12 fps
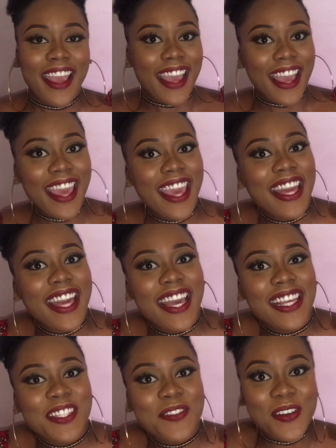Hey
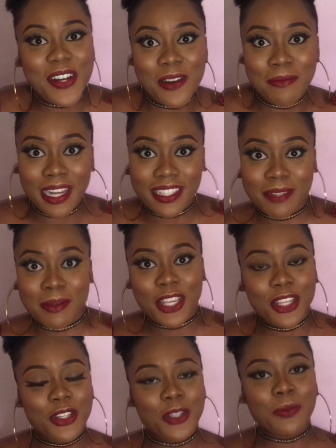guys, welcome back to my
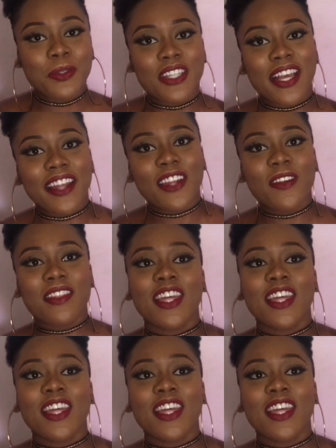YouTube channel.